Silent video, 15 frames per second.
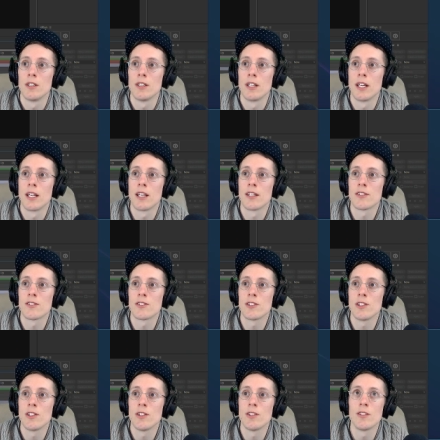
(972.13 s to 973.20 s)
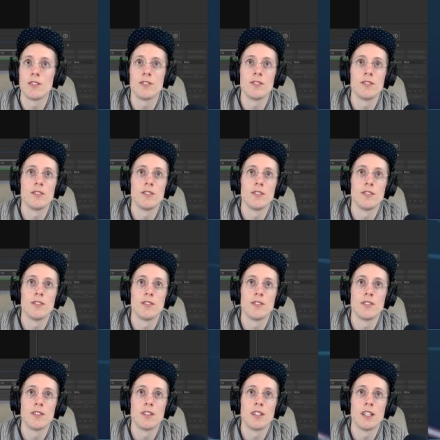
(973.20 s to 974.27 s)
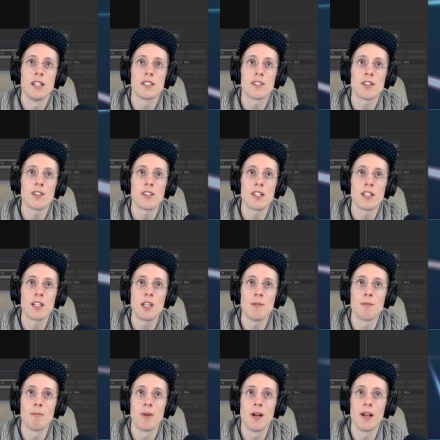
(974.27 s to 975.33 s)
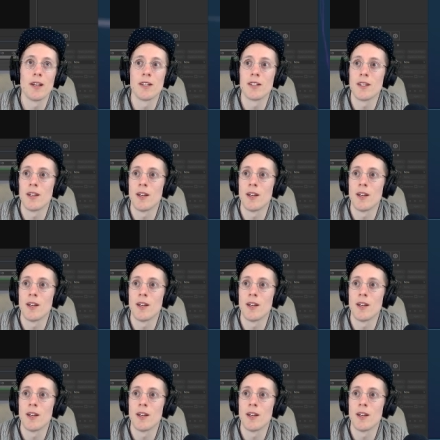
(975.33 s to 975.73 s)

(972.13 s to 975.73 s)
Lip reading: Like so. And it's a good thing to keep in mind